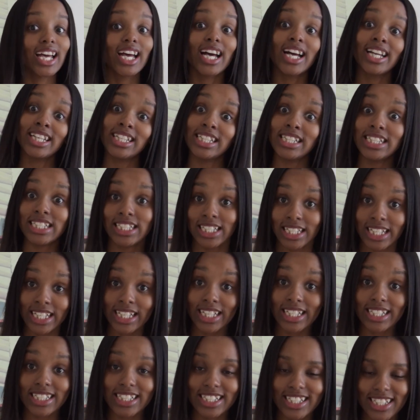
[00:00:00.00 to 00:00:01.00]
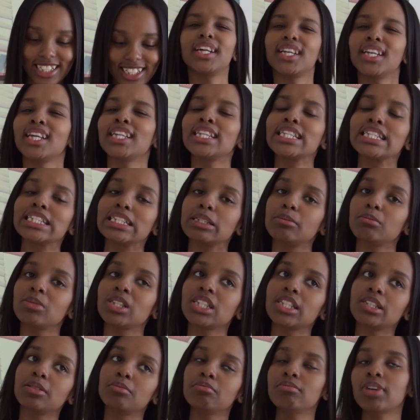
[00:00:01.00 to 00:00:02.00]
I need to eat. Another
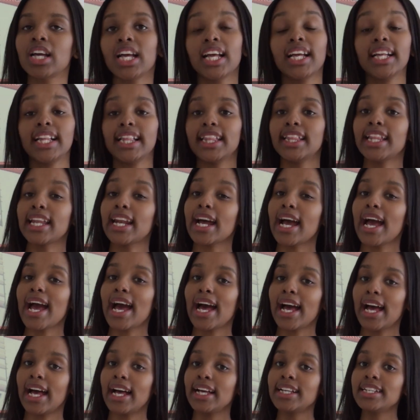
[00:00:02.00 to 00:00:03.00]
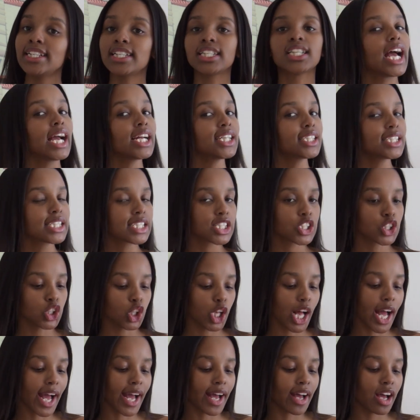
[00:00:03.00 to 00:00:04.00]
symptom that I had and
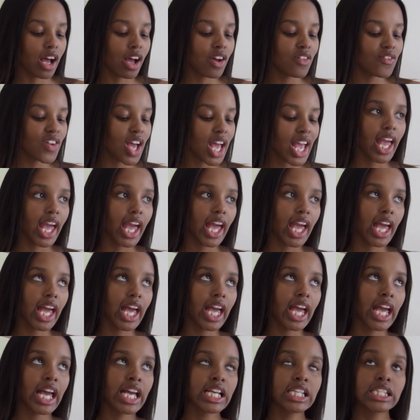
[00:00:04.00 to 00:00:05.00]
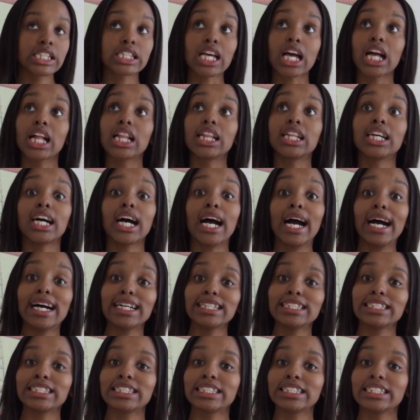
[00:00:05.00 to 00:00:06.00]
still have is the
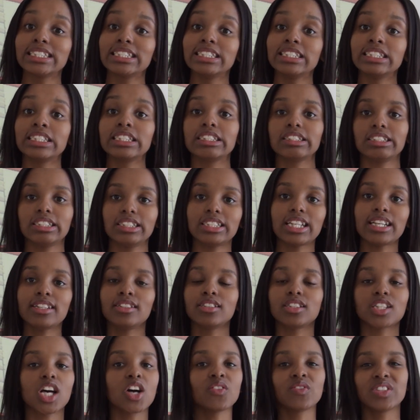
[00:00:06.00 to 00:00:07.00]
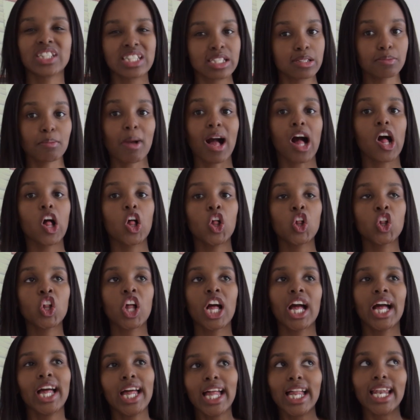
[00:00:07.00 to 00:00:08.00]
heightened sense of smell.
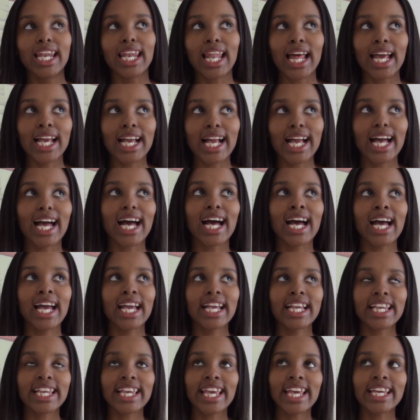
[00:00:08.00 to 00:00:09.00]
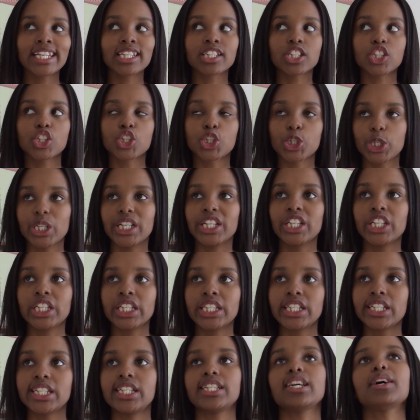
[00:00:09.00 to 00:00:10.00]
Like I get
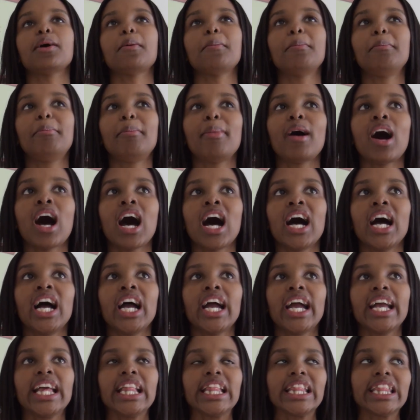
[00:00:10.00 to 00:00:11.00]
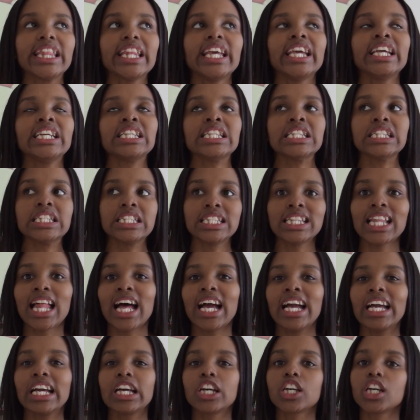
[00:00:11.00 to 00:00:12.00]
triggered by things
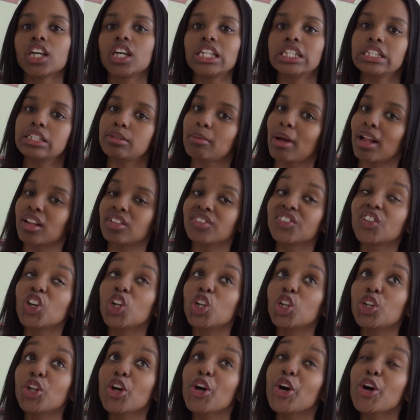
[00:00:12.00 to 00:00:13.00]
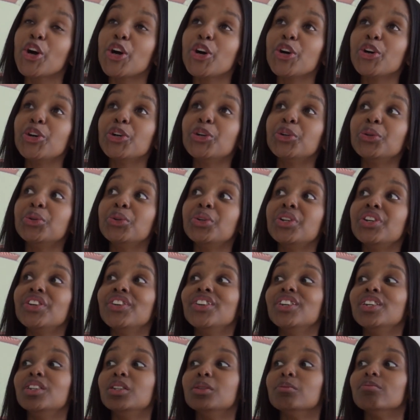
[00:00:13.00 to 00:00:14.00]
like the smell of
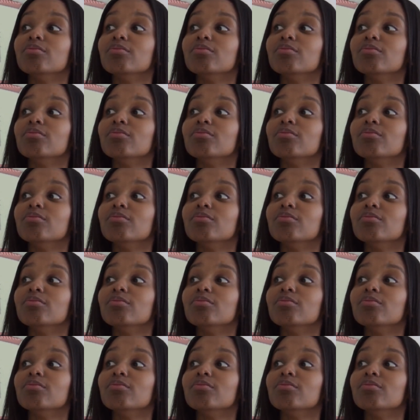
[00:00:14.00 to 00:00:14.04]
cologne.